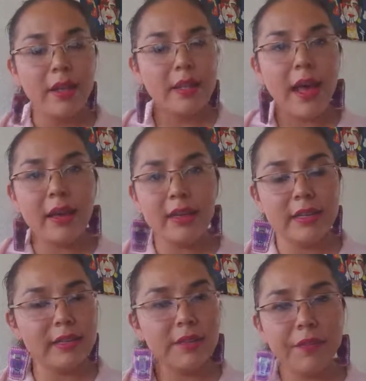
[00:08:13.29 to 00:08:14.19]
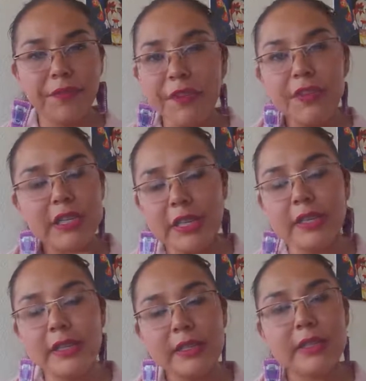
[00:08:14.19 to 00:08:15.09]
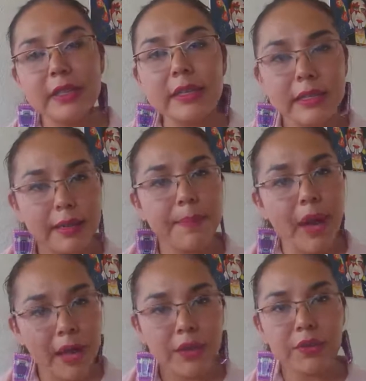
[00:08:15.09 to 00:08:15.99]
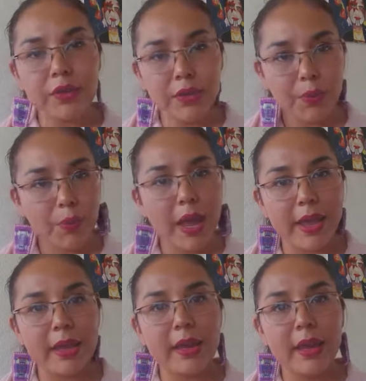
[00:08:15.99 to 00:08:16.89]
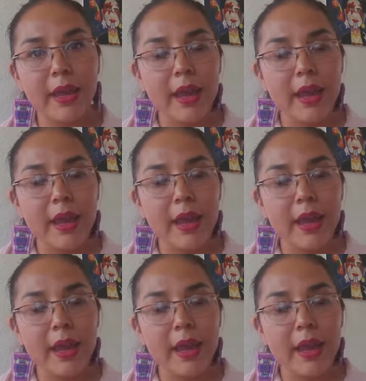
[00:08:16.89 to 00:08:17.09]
that is 50 to 60 miles away.